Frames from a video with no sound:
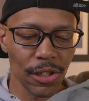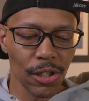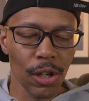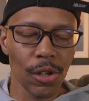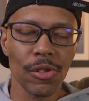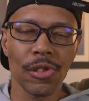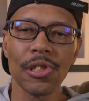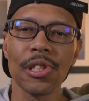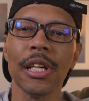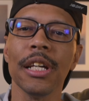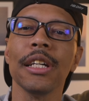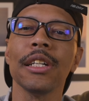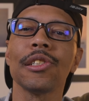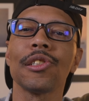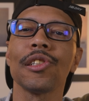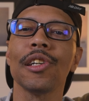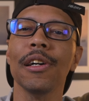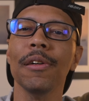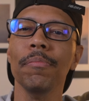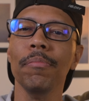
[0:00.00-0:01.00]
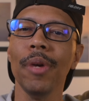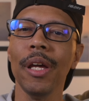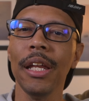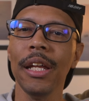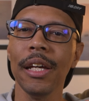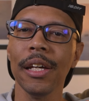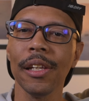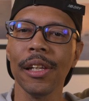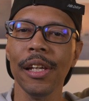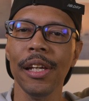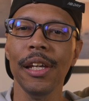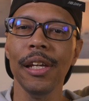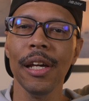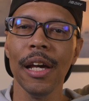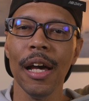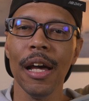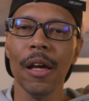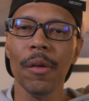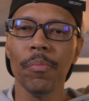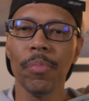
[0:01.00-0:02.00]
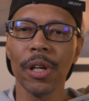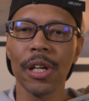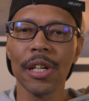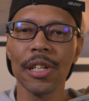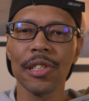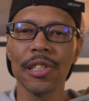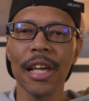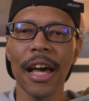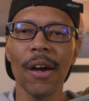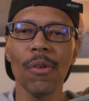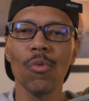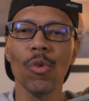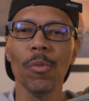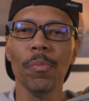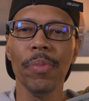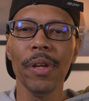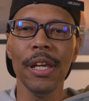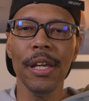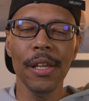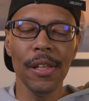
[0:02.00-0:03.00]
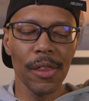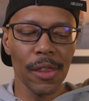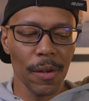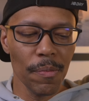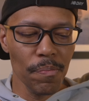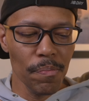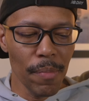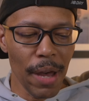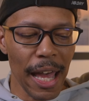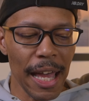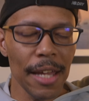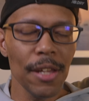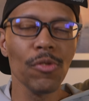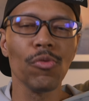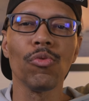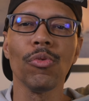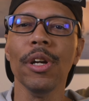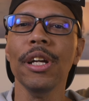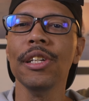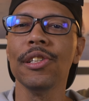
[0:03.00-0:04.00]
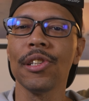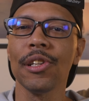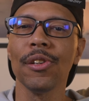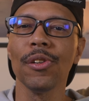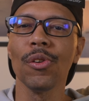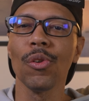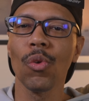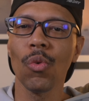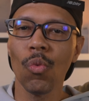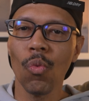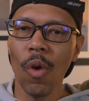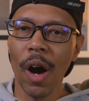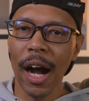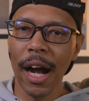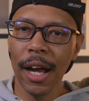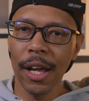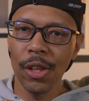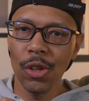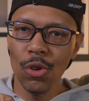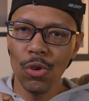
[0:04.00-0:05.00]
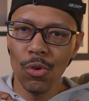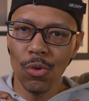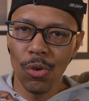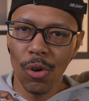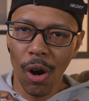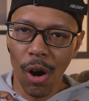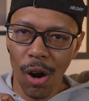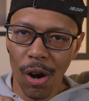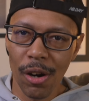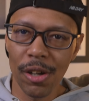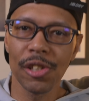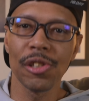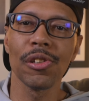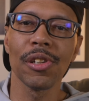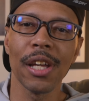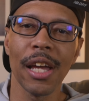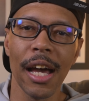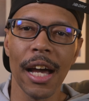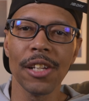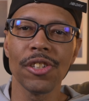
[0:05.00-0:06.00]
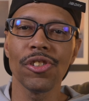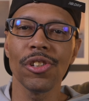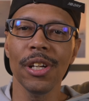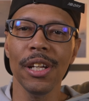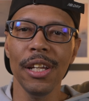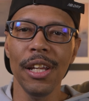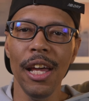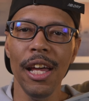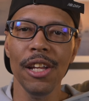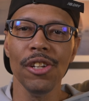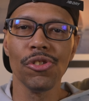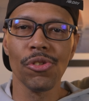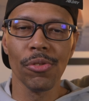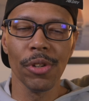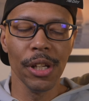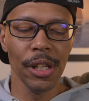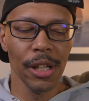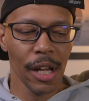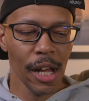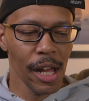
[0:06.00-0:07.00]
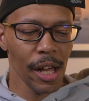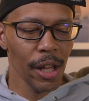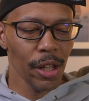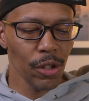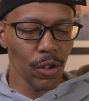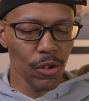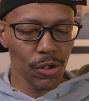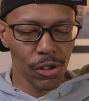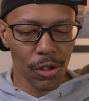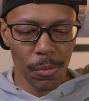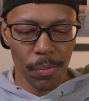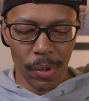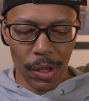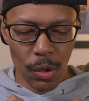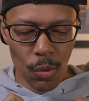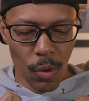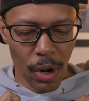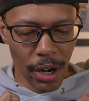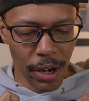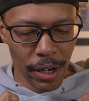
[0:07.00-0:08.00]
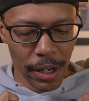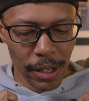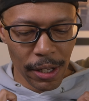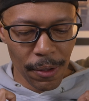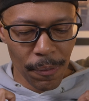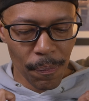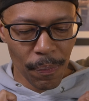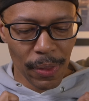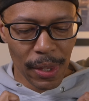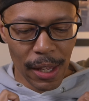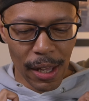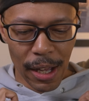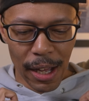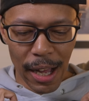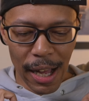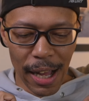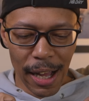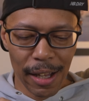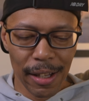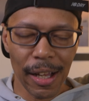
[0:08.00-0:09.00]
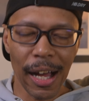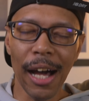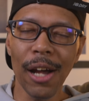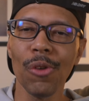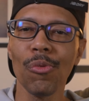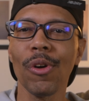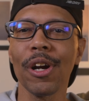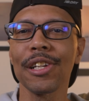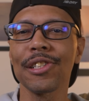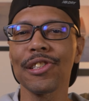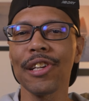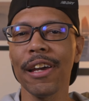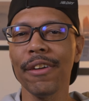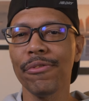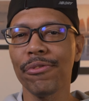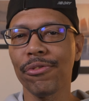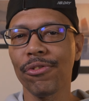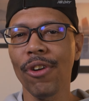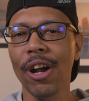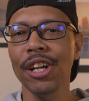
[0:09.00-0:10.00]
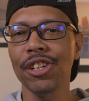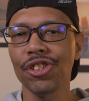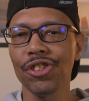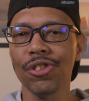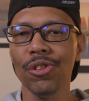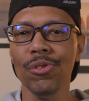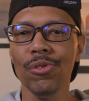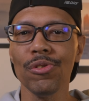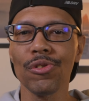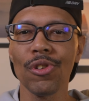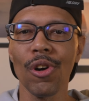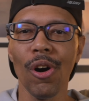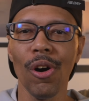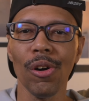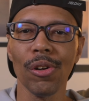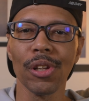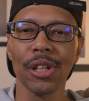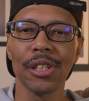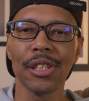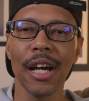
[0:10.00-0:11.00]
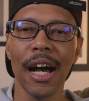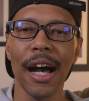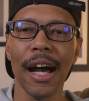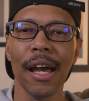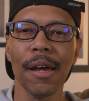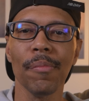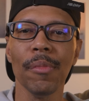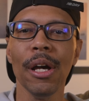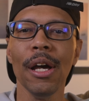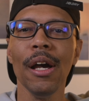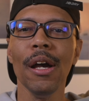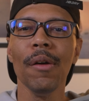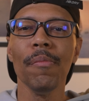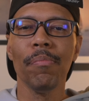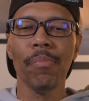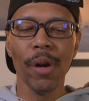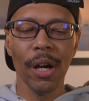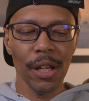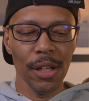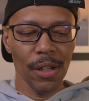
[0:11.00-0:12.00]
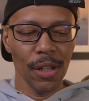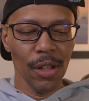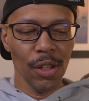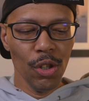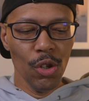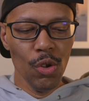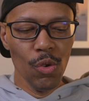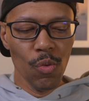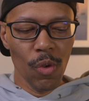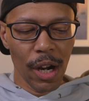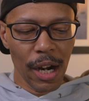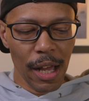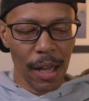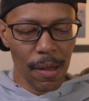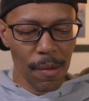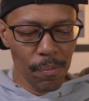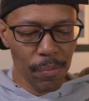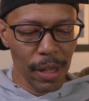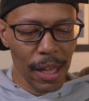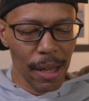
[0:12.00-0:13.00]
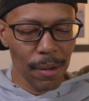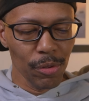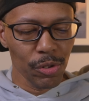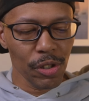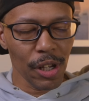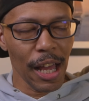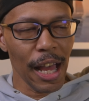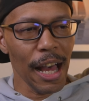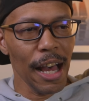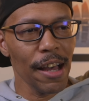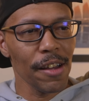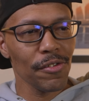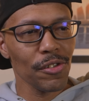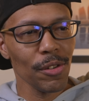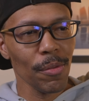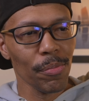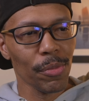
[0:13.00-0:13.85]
those things immediately, because that will be the main reason why you are to catch an injury. You should be wearing, I don't want to say fresh shoes all the time, but you want to be able to have some